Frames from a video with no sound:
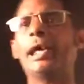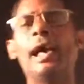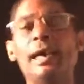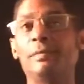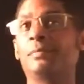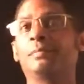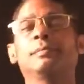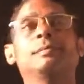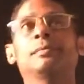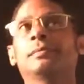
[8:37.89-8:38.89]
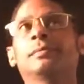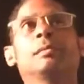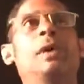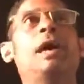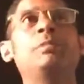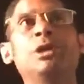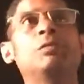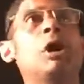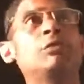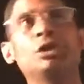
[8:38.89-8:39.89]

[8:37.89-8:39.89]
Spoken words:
I've been involved